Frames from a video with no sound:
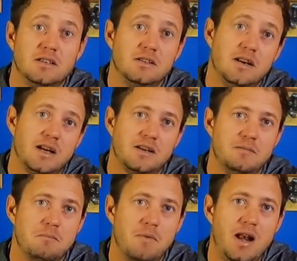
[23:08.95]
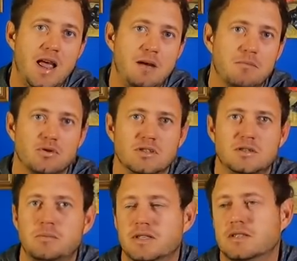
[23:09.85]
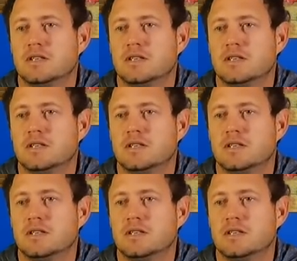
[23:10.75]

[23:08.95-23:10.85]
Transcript: like a lamb on the spit.